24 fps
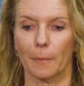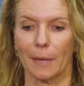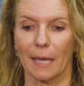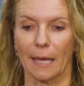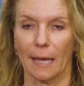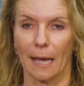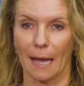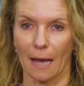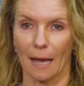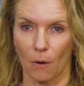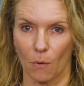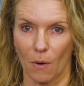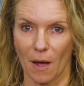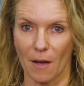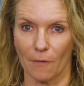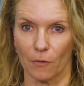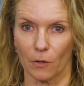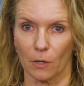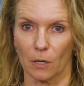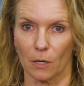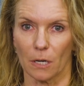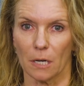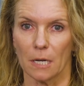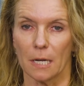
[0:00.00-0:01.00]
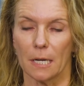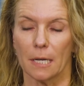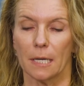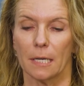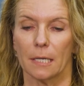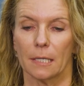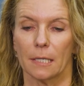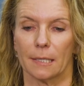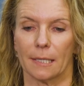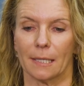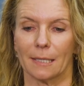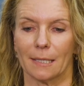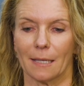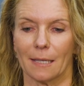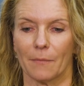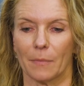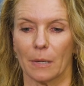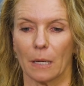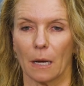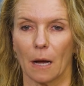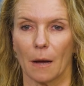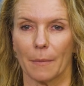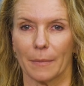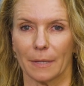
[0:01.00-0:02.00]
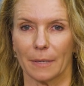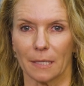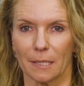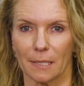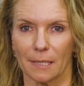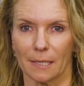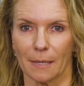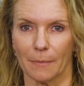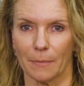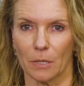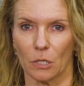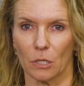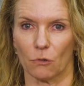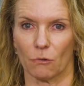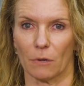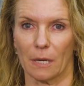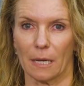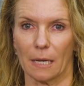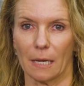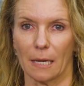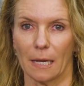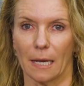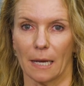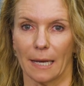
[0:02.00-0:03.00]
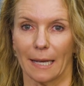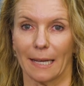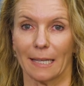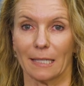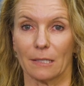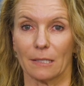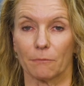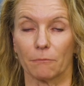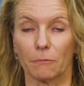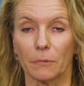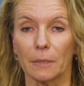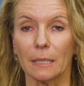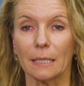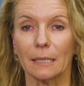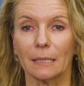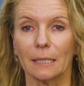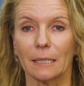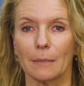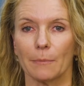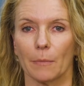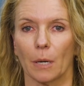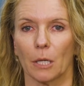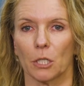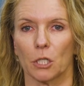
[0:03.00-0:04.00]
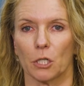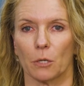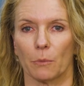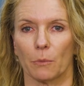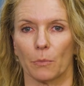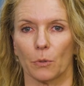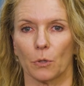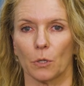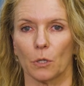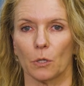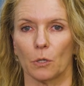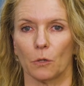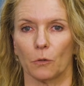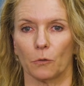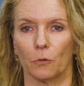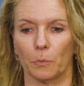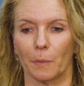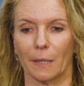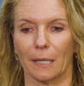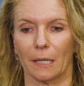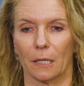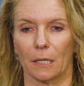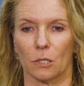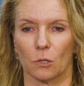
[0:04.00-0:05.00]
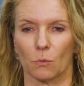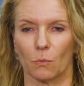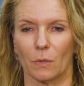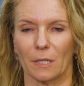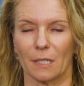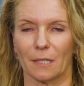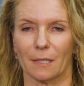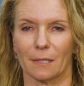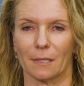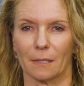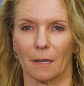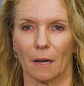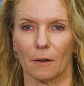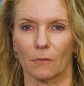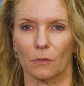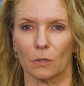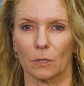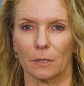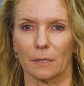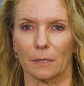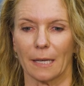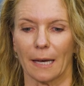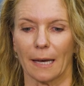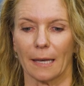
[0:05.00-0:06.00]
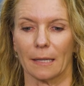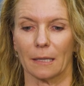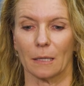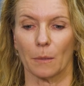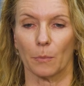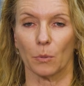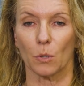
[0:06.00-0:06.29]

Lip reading: me. However, since I've been coming to Symmetry, it's really much improved because we discovered that the